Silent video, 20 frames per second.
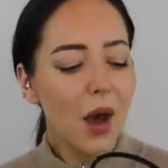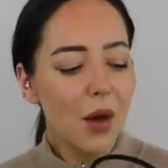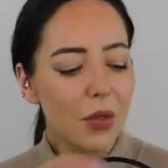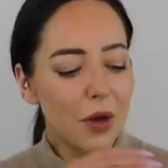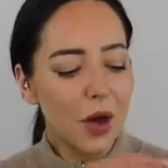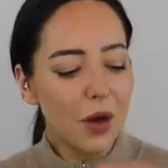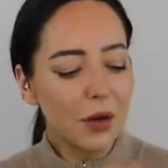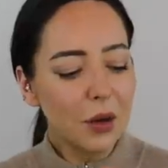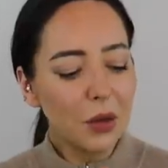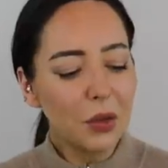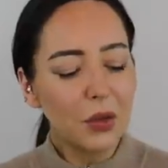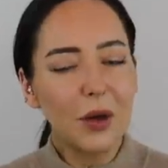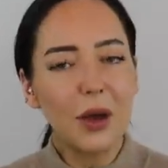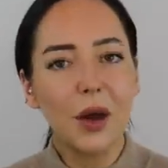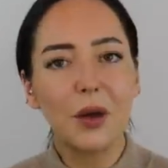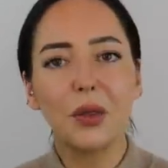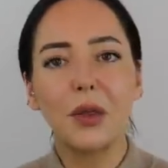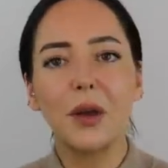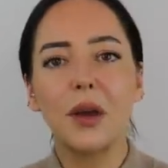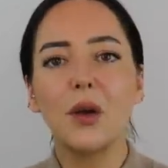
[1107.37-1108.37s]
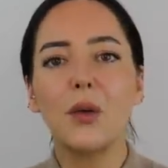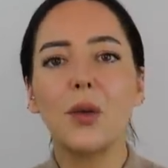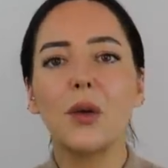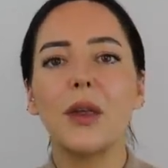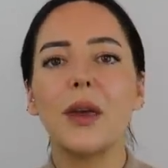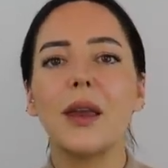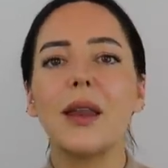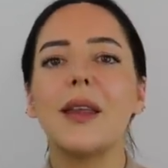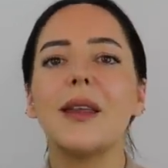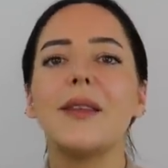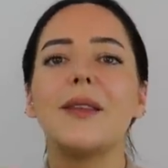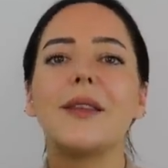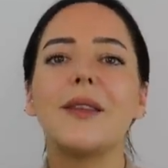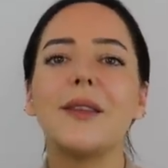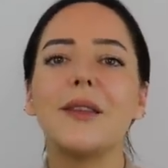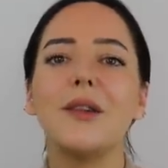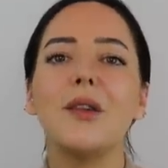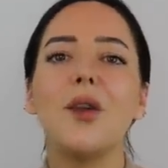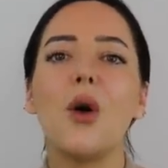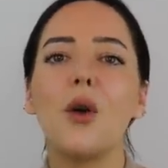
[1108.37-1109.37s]
The only thing I think with it is
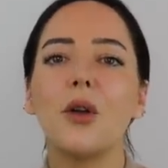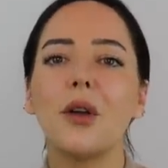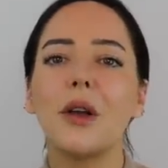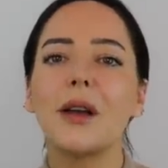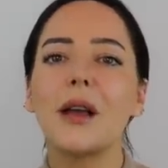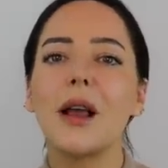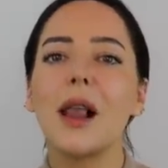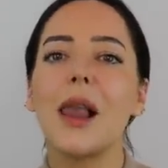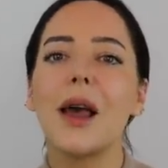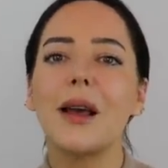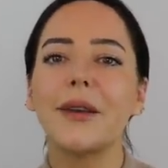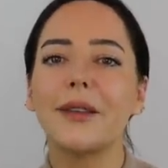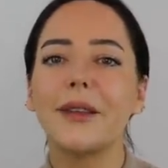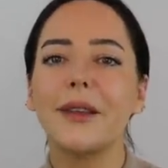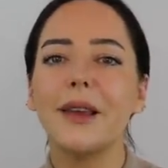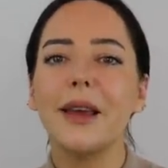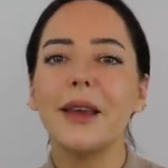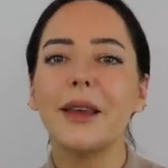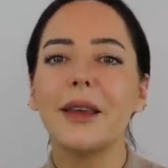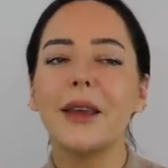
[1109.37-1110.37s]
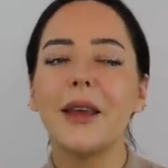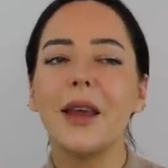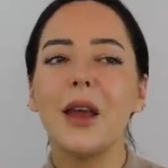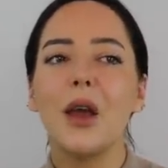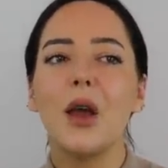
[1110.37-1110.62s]
it's not a classic,